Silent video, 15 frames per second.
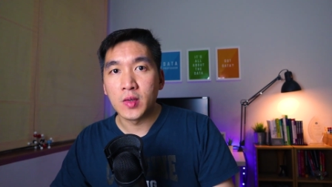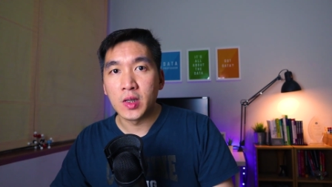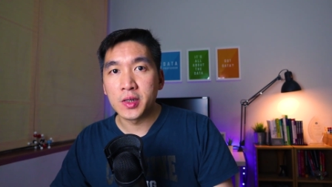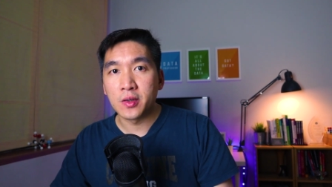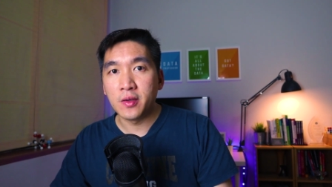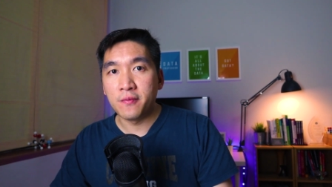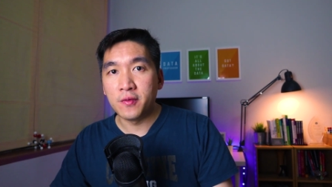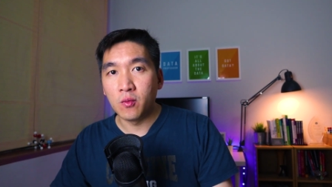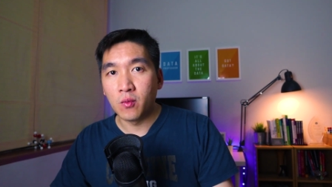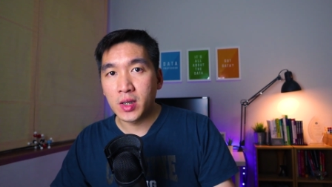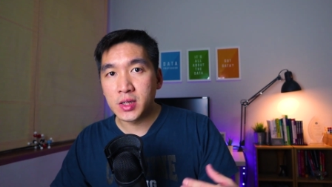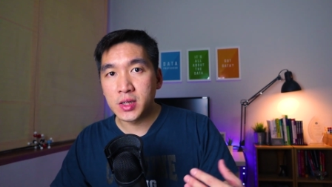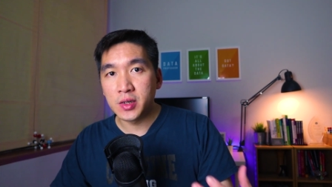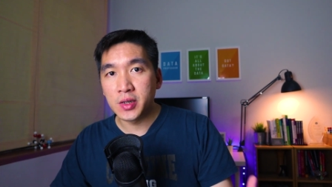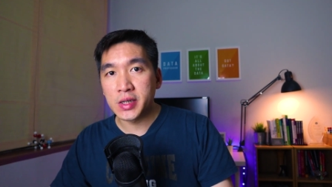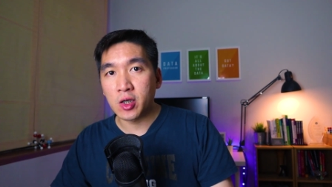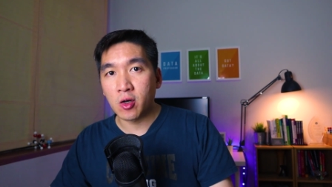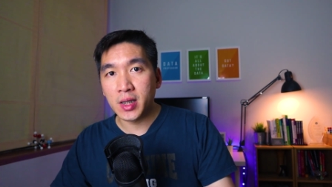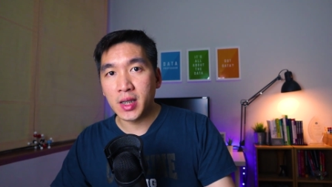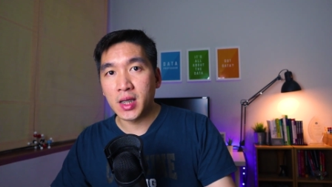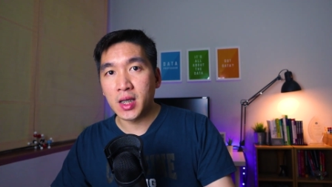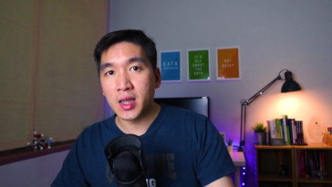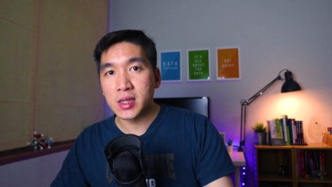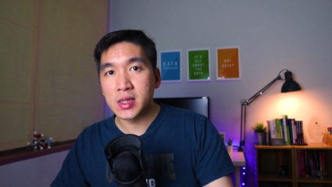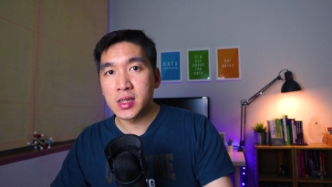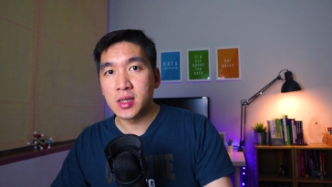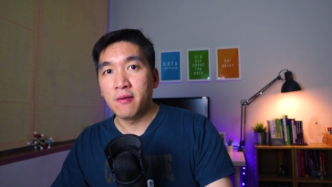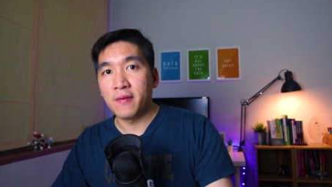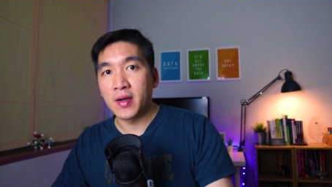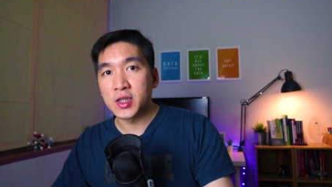And so if you want to use the RDKit
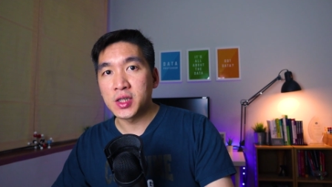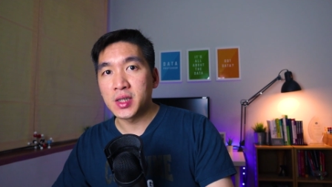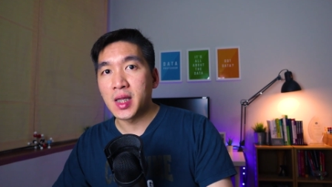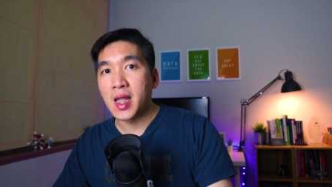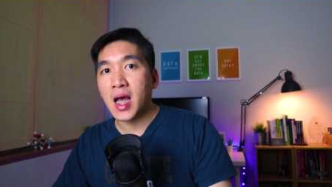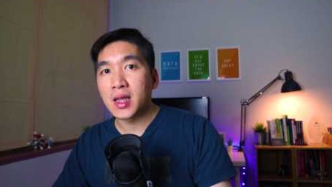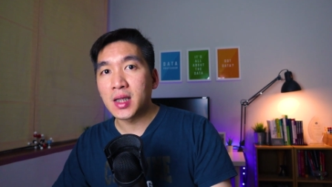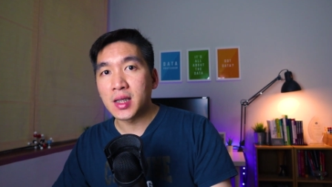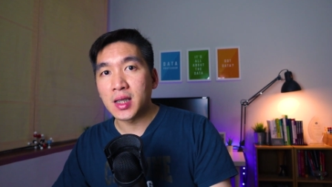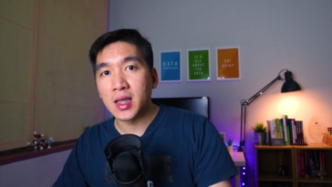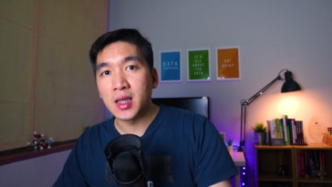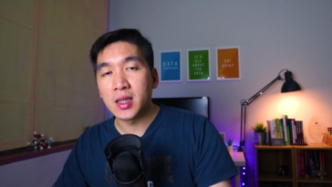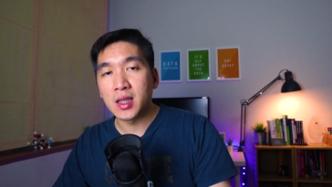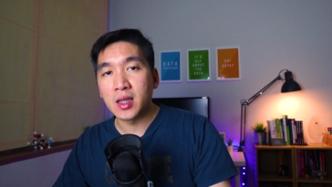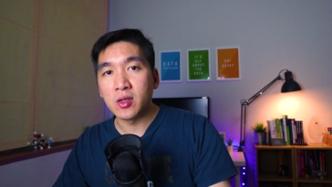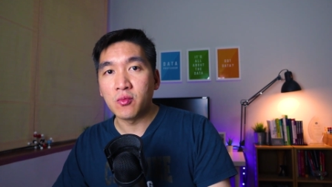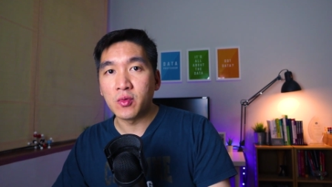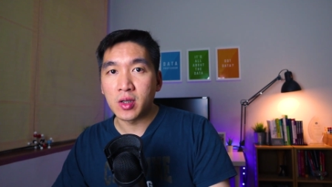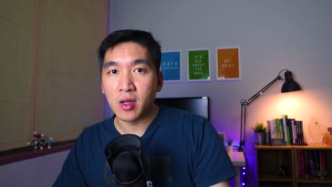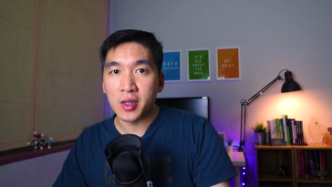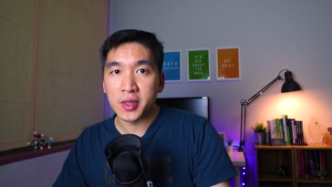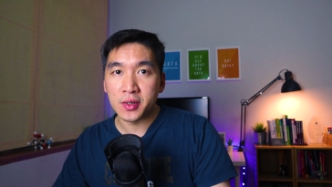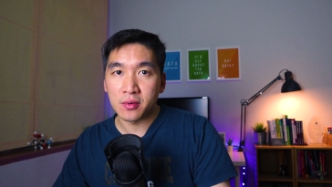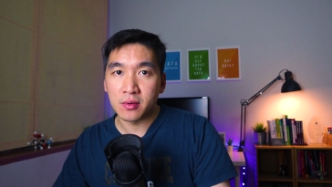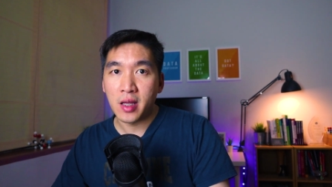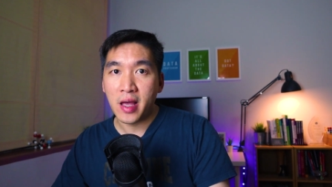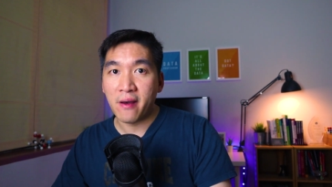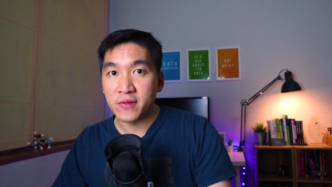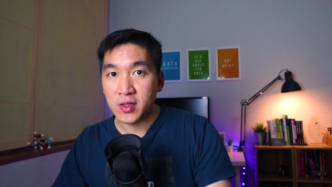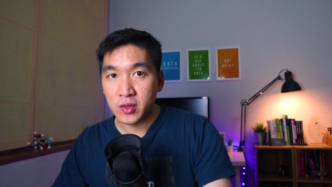functionality, then you would also
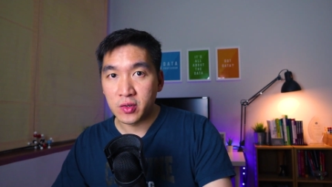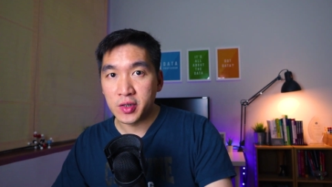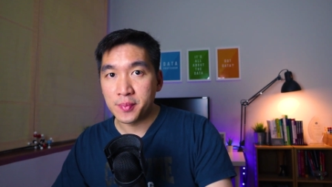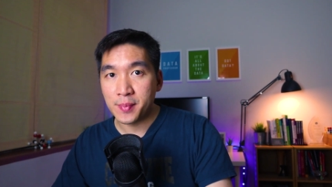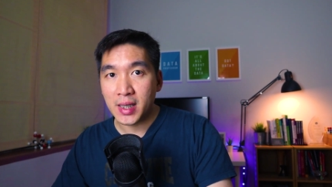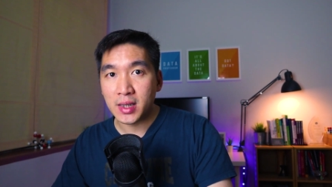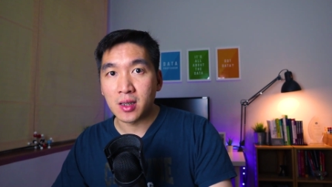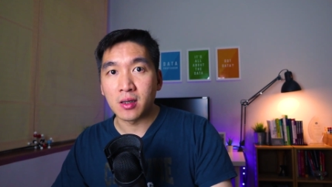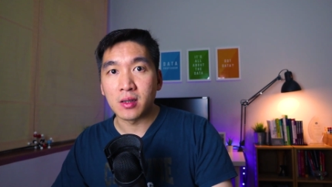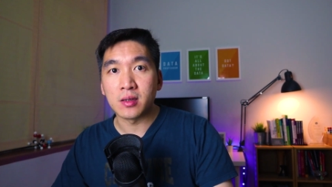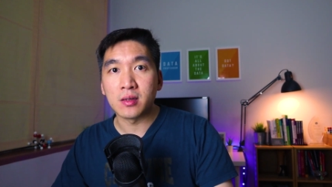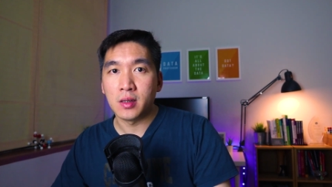have to use Python.